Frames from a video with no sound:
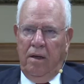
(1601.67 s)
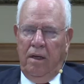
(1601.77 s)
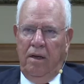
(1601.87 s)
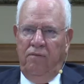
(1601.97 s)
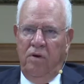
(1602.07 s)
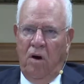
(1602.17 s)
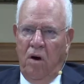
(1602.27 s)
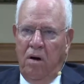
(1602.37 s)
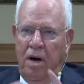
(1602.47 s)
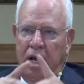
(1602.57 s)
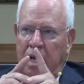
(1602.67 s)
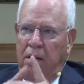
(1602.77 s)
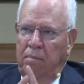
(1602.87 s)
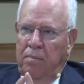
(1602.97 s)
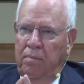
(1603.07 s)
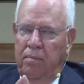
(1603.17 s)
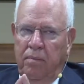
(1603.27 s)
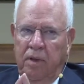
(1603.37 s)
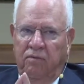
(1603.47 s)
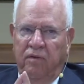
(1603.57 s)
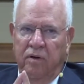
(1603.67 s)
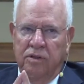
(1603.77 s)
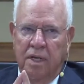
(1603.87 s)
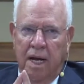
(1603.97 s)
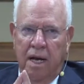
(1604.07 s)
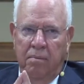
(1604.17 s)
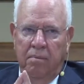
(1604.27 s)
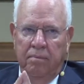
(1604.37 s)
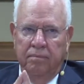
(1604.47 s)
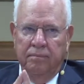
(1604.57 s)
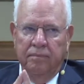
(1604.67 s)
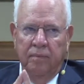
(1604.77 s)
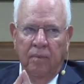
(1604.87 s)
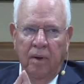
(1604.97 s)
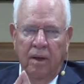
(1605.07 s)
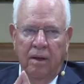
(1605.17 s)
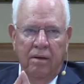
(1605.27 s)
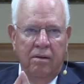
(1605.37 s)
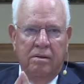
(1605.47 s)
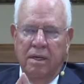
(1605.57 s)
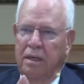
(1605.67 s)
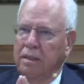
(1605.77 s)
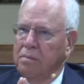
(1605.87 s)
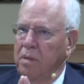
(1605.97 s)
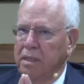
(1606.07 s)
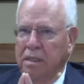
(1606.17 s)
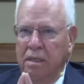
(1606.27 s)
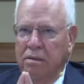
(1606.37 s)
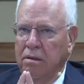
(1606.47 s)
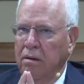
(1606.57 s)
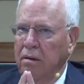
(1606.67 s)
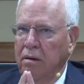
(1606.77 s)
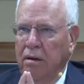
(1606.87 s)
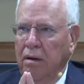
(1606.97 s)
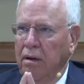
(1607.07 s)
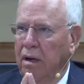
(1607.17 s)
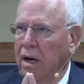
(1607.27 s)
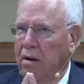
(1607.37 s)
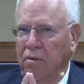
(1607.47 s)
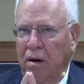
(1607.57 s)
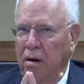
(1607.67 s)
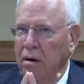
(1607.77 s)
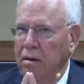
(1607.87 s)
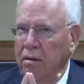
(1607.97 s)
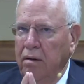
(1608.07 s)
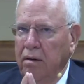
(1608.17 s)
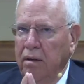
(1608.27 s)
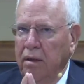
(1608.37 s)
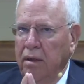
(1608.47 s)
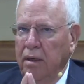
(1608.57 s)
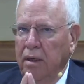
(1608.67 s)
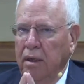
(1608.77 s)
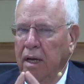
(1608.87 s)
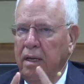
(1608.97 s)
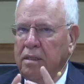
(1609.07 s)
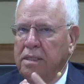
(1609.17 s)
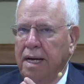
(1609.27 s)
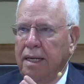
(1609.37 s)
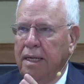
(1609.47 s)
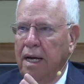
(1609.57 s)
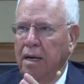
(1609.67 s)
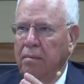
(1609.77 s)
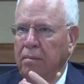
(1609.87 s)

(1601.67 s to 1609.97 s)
If you heard him the first time, you'd say, This is the best teacher I ever heard. And the second time.